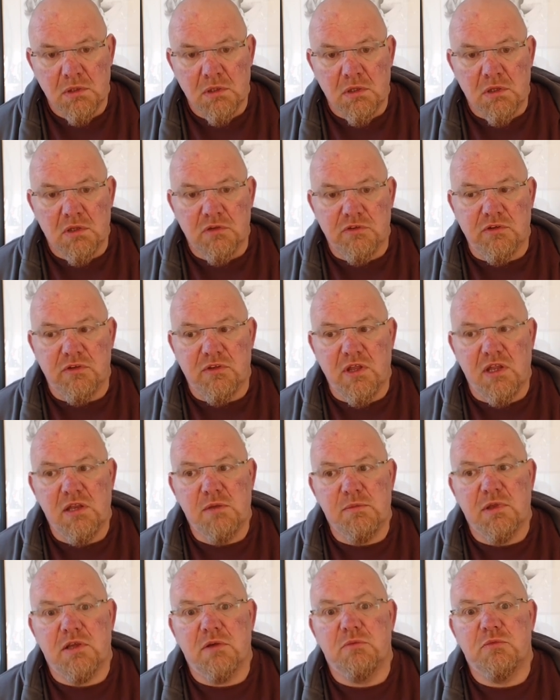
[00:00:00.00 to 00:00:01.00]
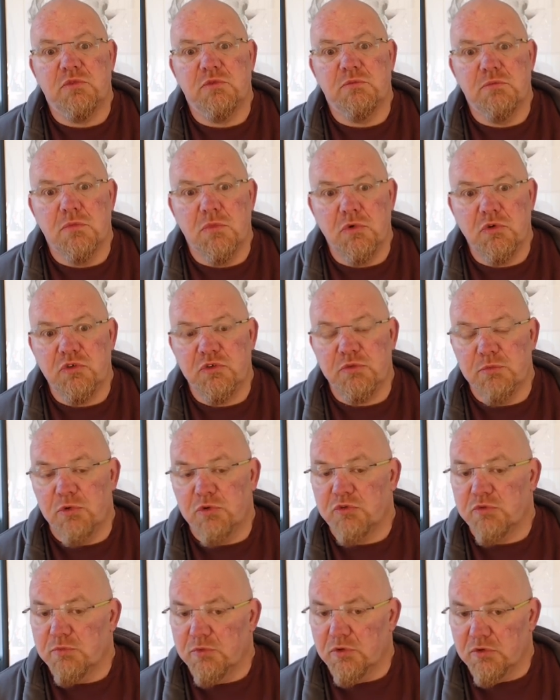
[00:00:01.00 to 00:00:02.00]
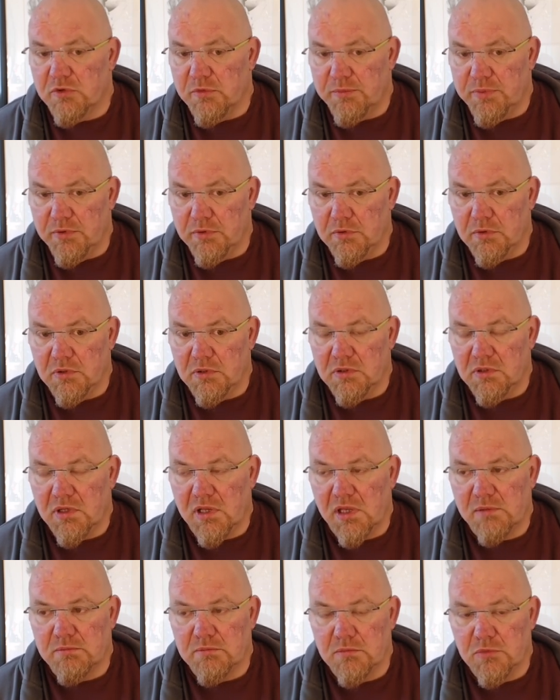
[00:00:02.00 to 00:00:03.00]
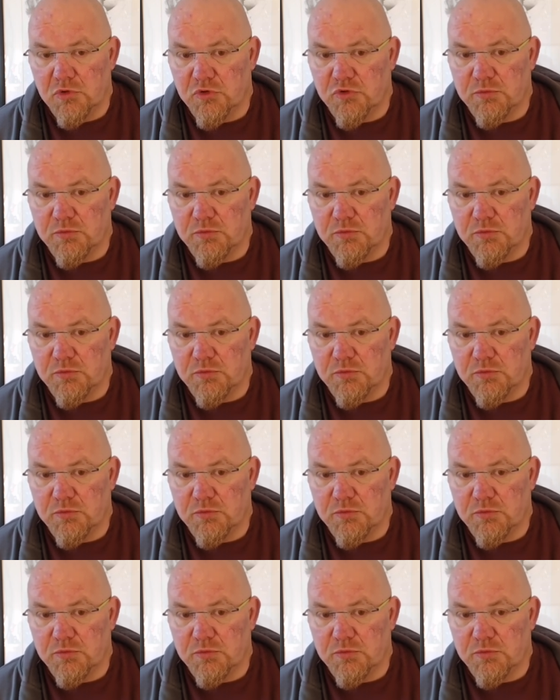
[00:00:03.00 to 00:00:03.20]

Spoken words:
So then it becomes much, much more important and much,